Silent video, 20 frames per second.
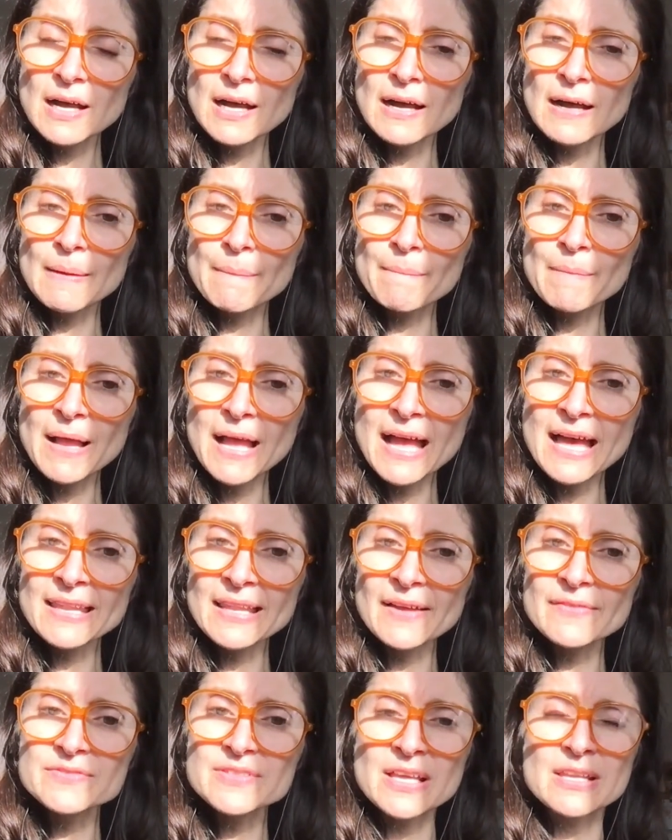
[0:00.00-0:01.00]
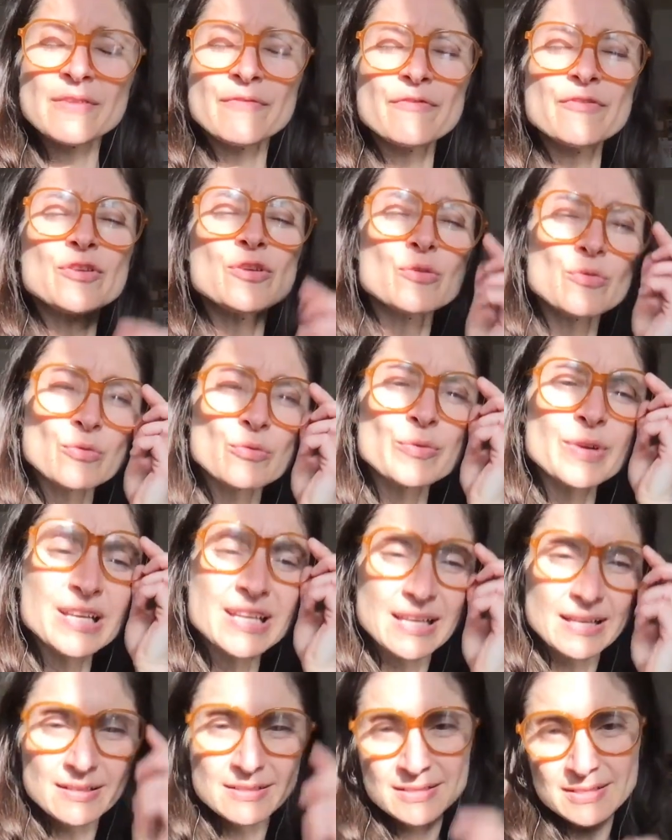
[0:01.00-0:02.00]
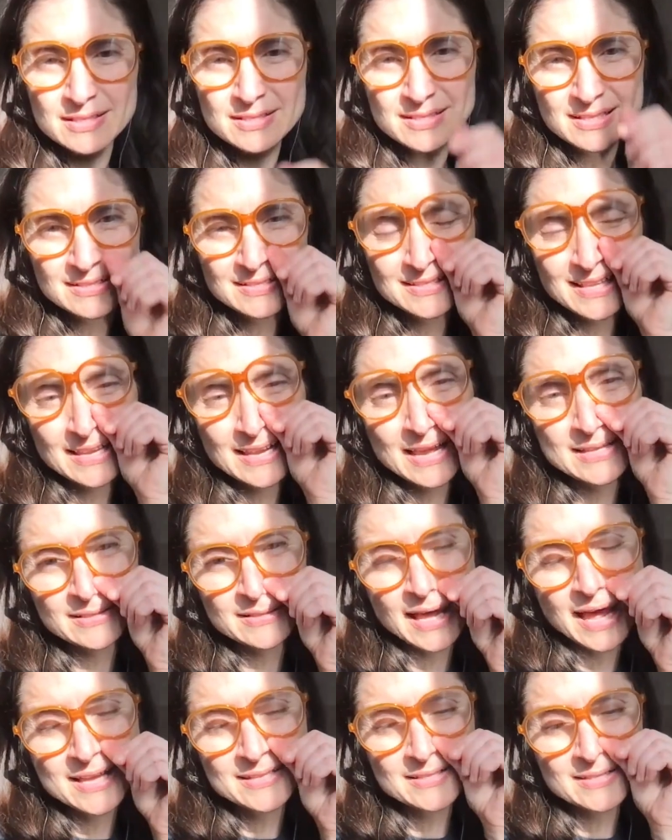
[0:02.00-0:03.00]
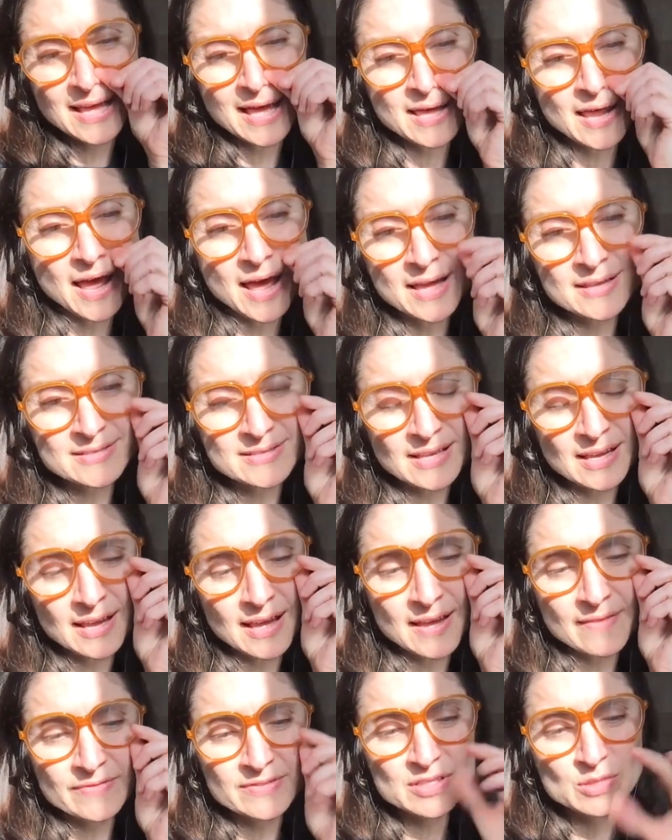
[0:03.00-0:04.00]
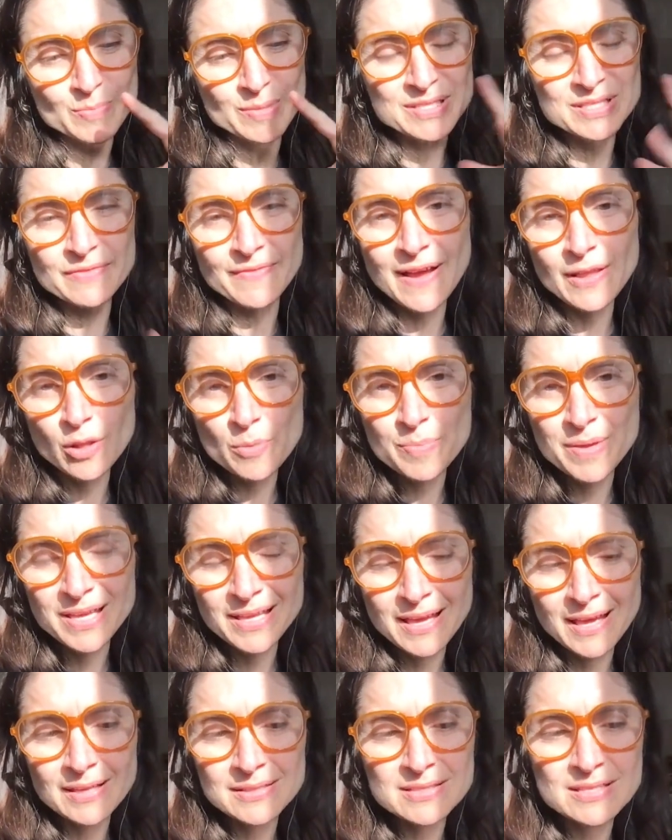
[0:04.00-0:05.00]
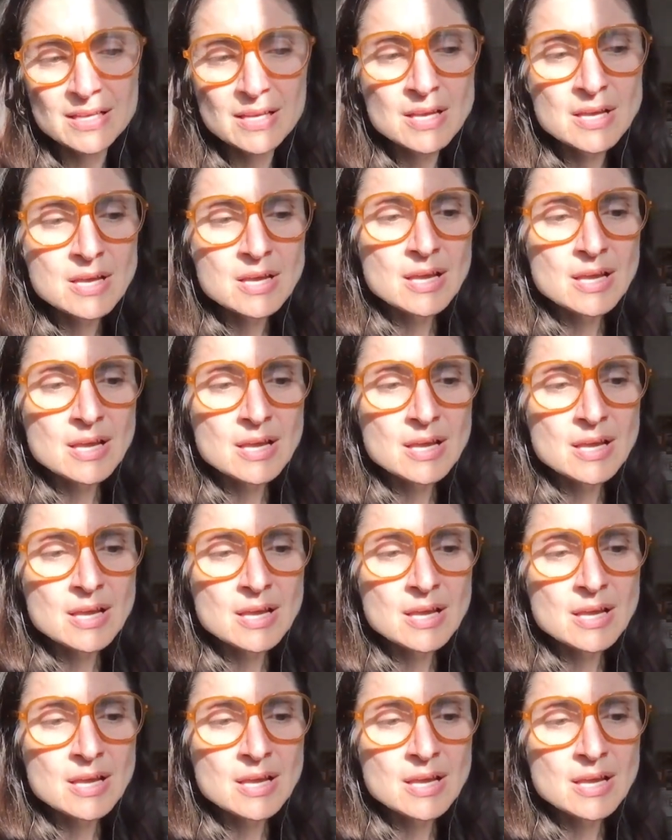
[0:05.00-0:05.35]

And I've done a few readings since then as Evan's been developing it.